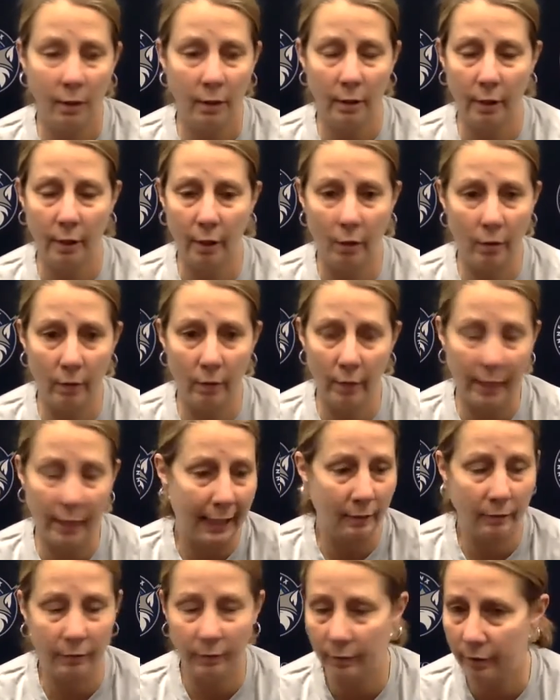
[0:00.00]
you know,
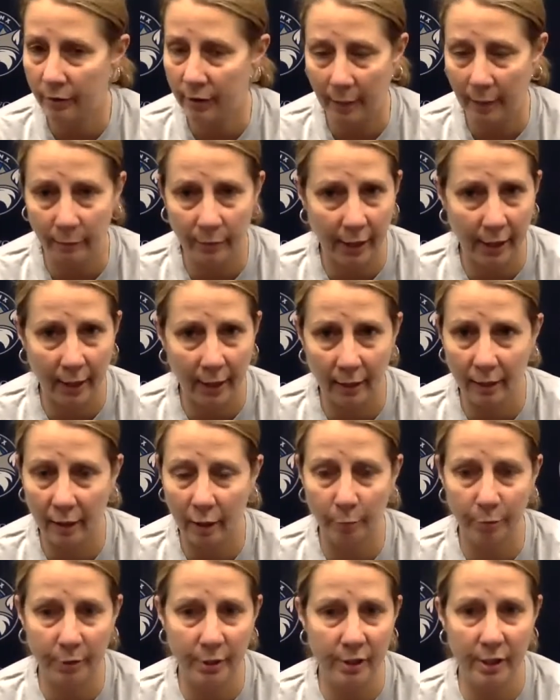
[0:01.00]
again, same thing in the
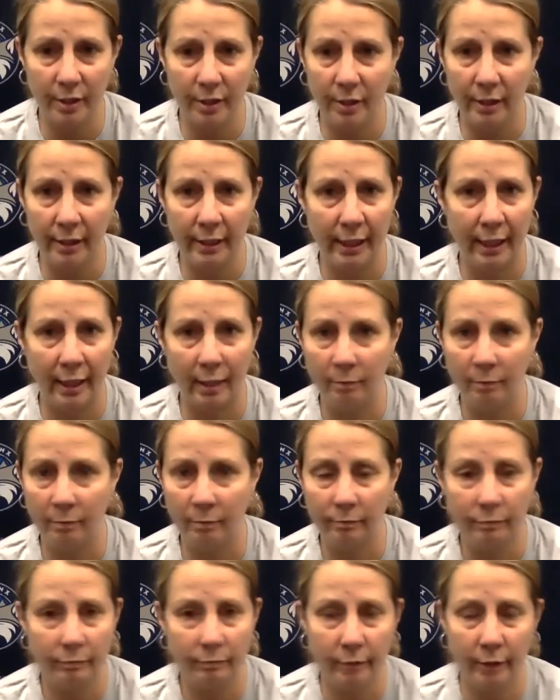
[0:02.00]
preseason game.
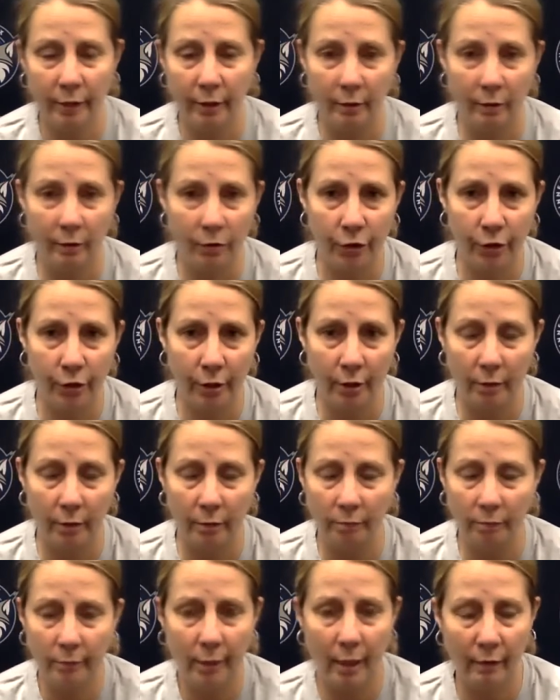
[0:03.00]
You know,
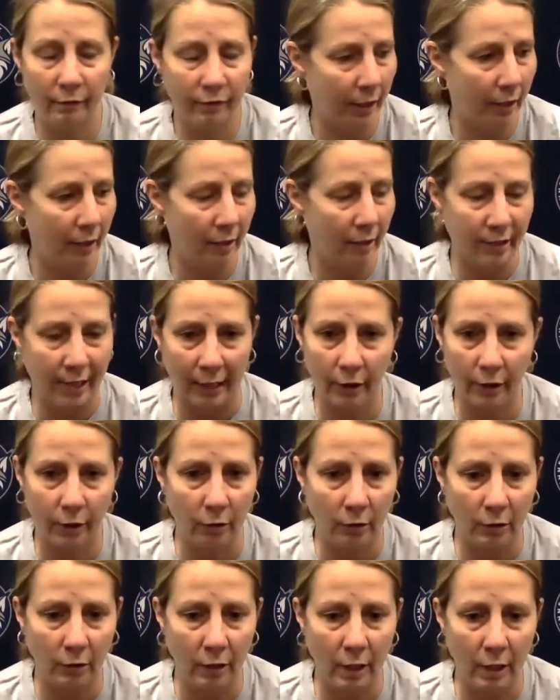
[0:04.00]
I forget exactly her
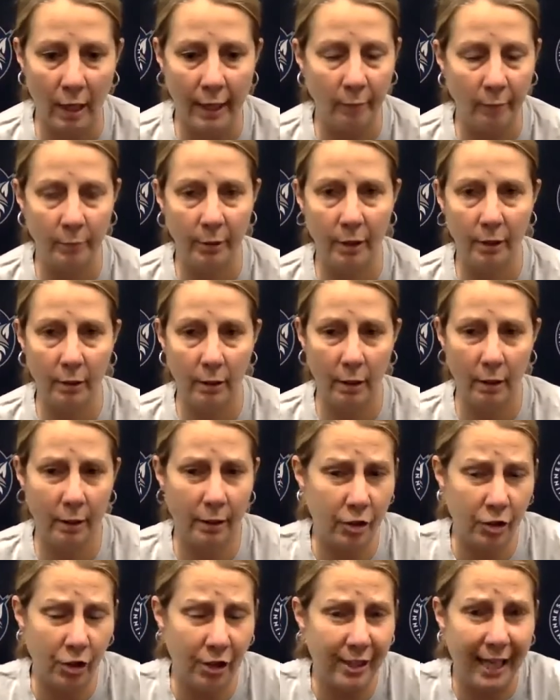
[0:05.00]
line, but
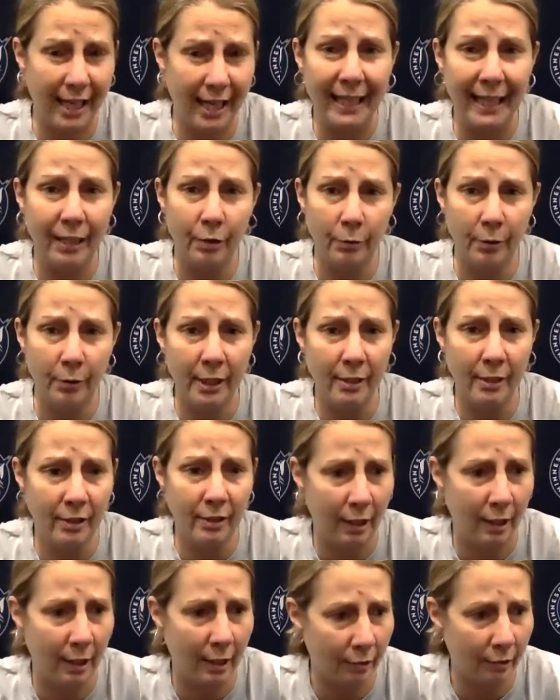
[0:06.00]
did she take 8 threes?
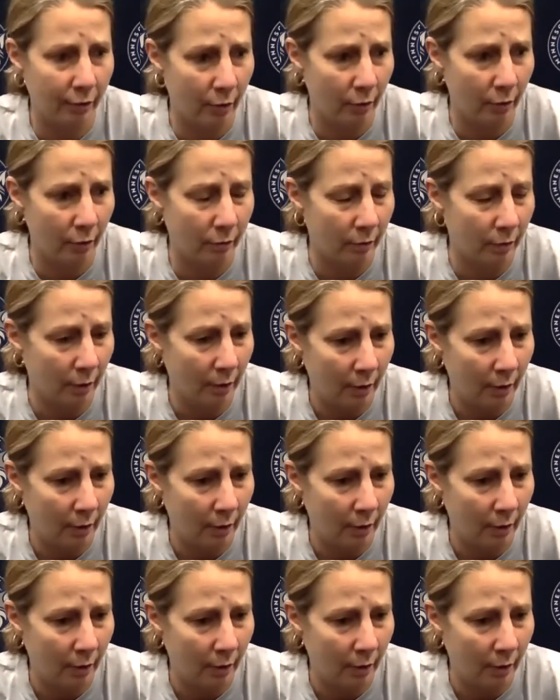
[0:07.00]
I don't know.